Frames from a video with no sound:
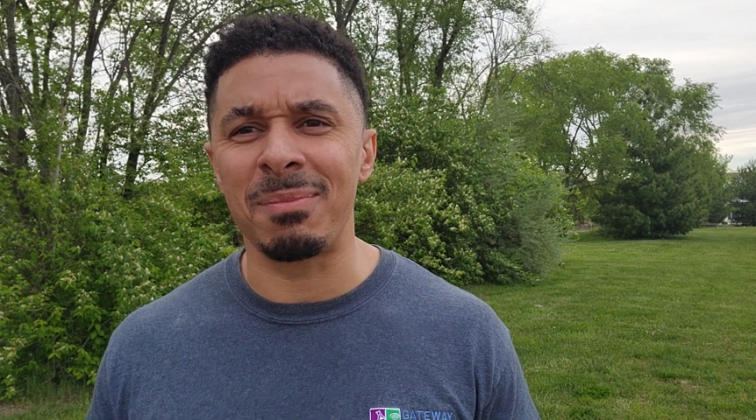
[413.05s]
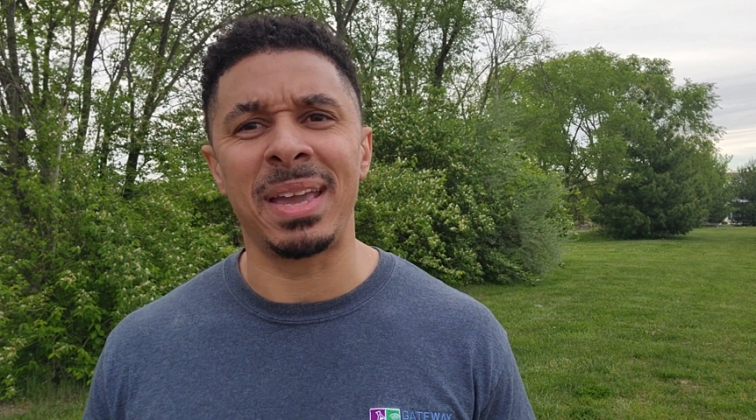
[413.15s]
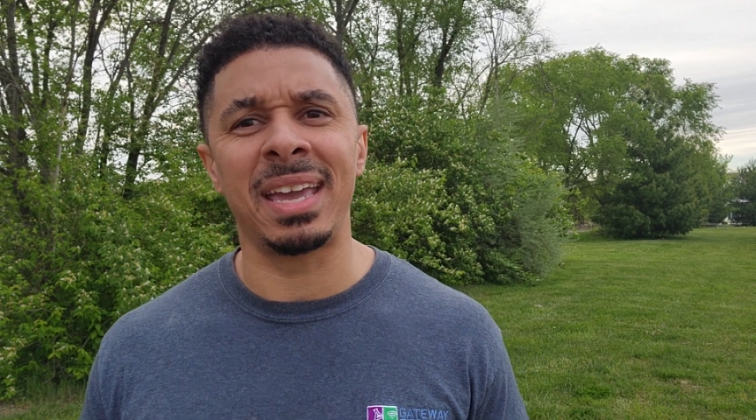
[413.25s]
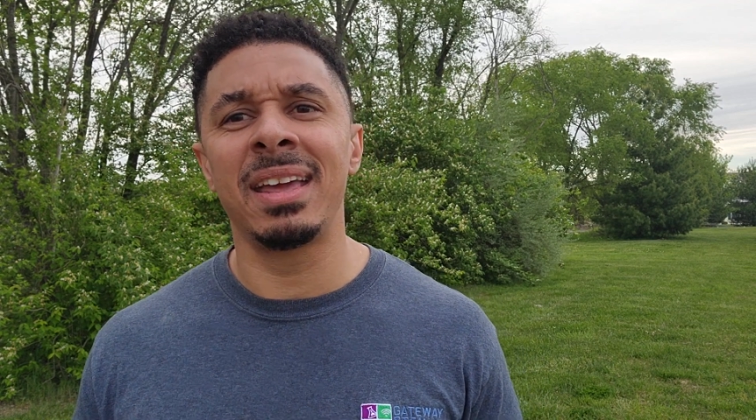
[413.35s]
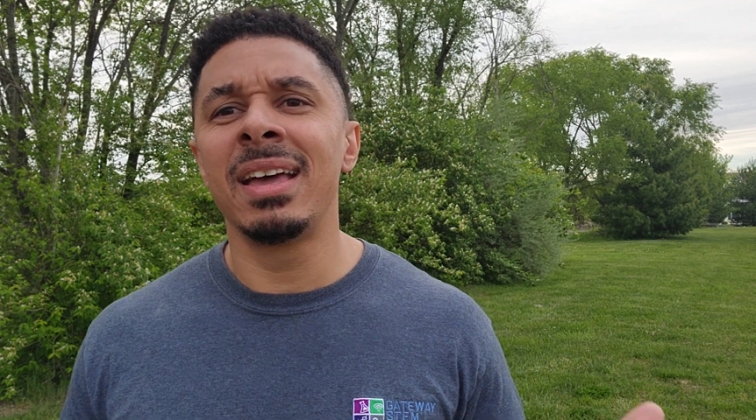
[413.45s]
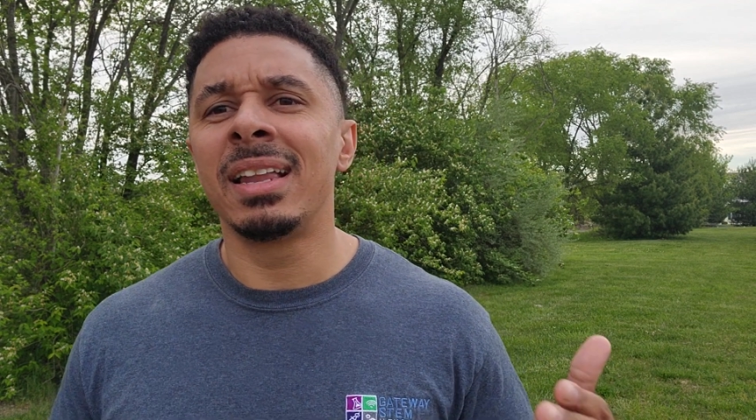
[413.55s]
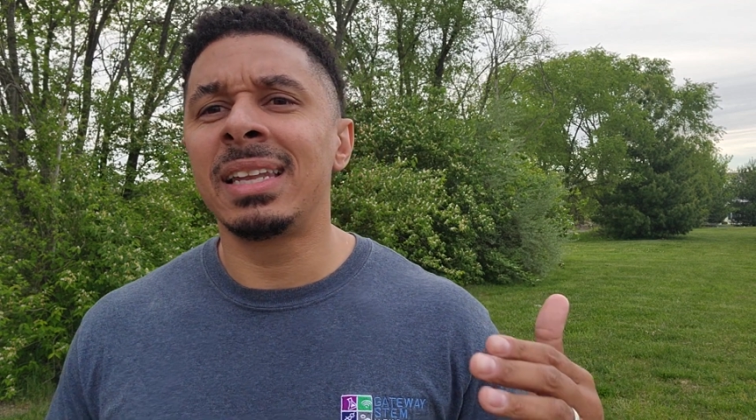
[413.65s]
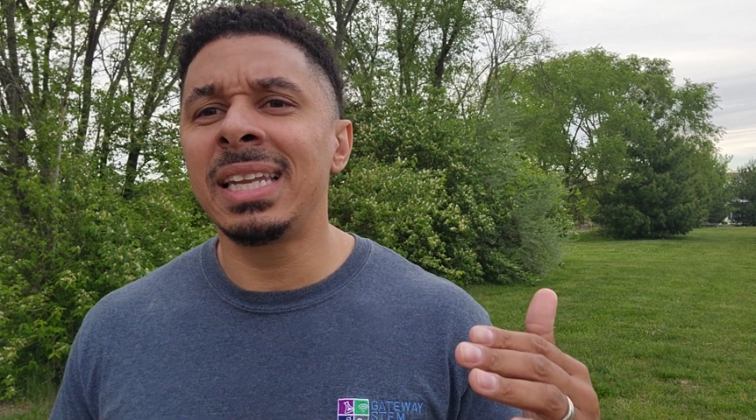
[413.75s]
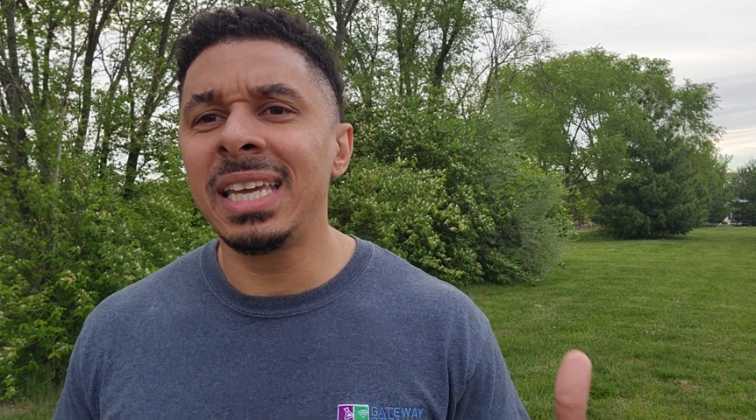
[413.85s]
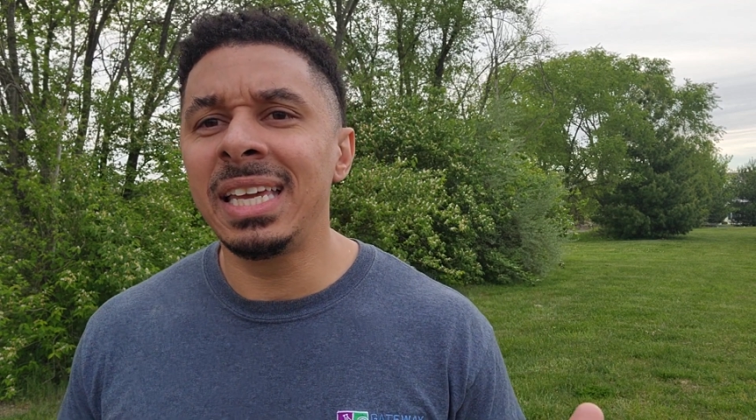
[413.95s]
man.
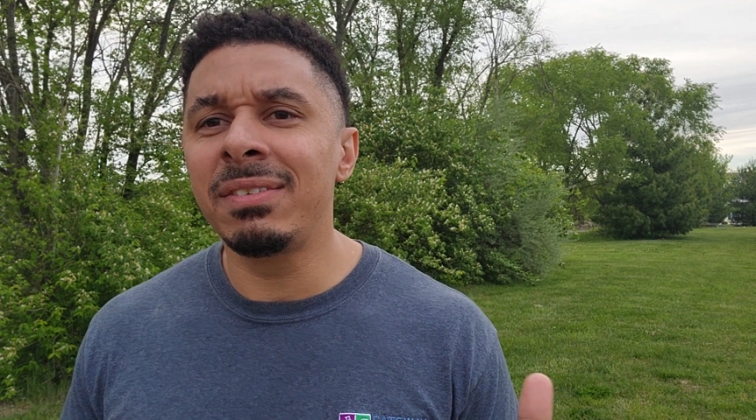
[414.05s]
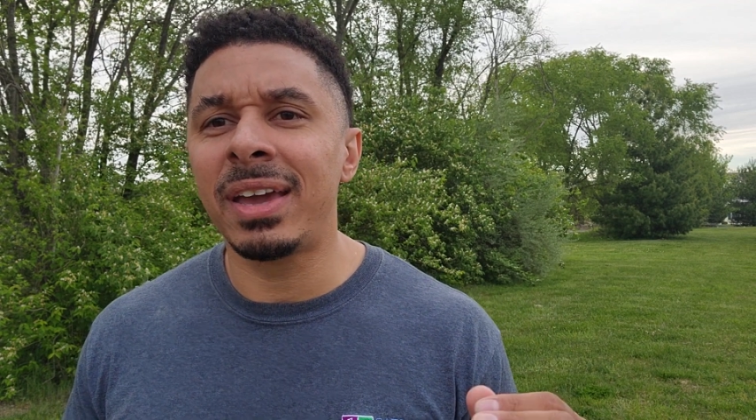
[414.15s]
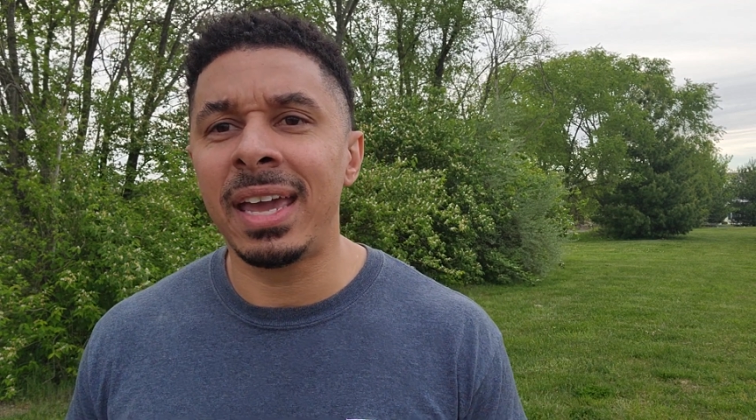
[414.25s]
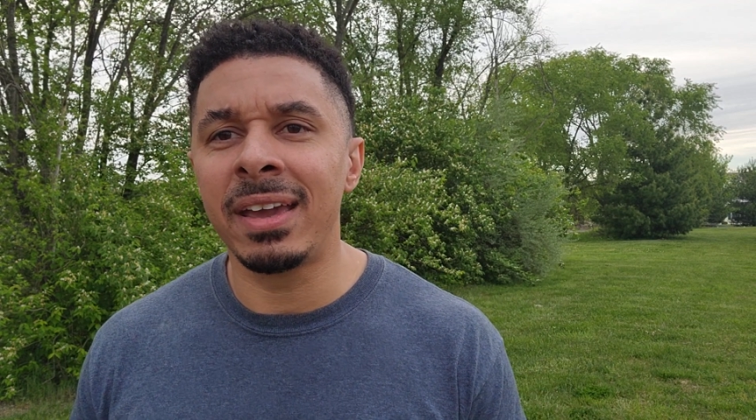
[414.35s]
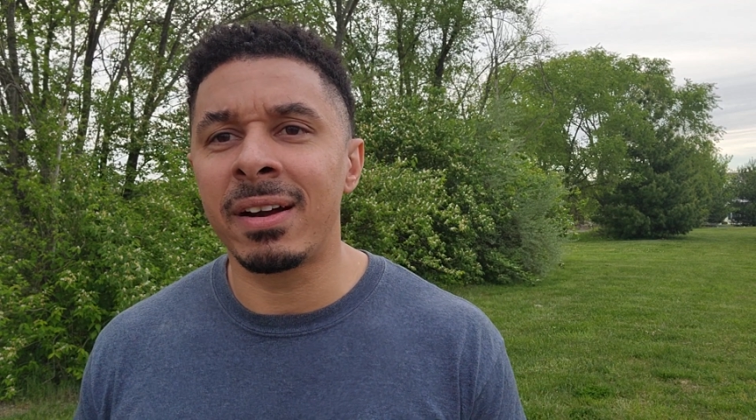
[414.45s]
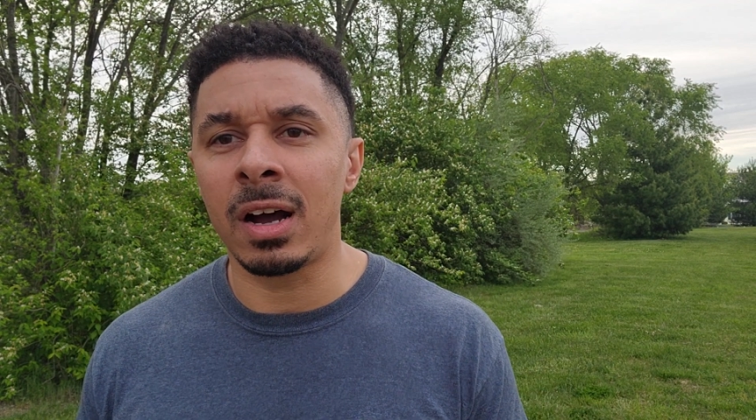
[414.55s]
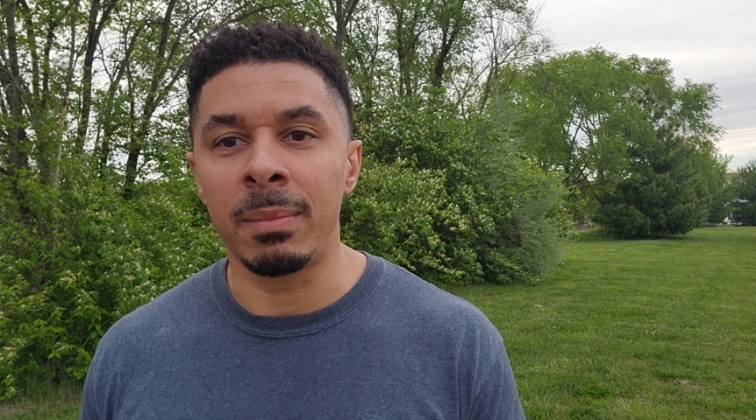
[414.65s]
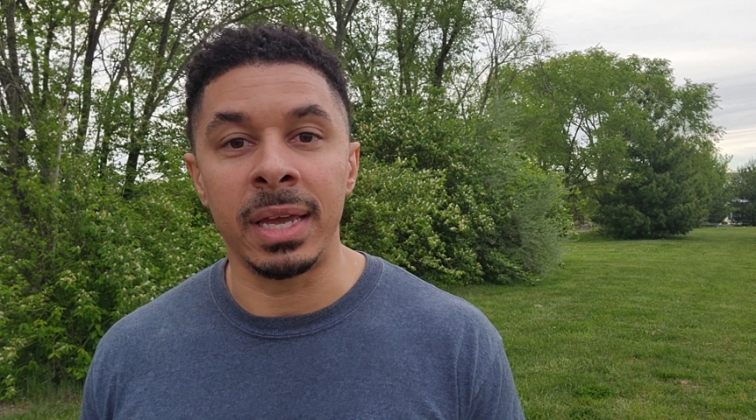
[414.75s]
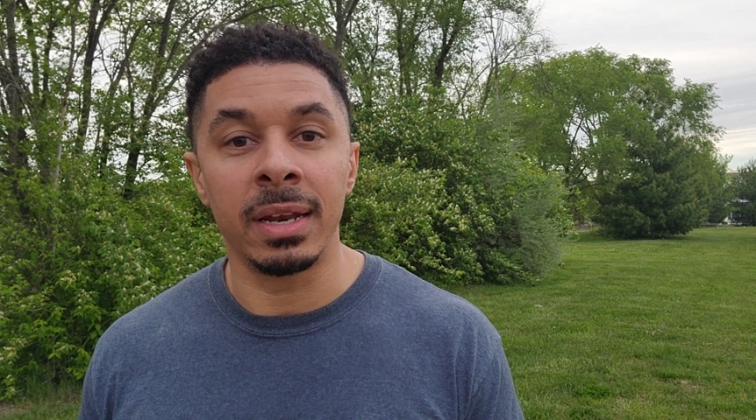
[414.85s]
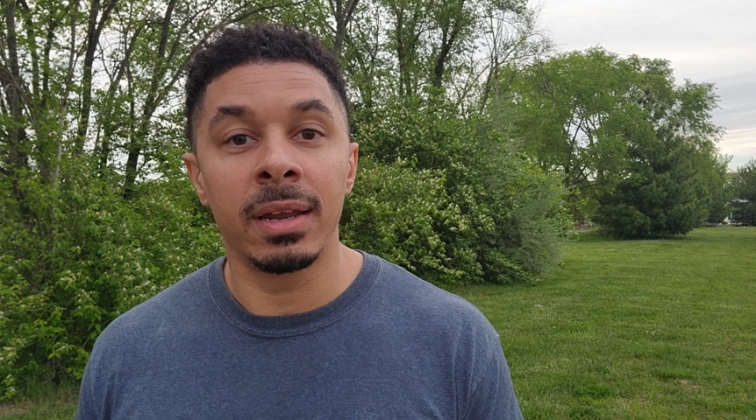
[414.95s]
Leave a comment.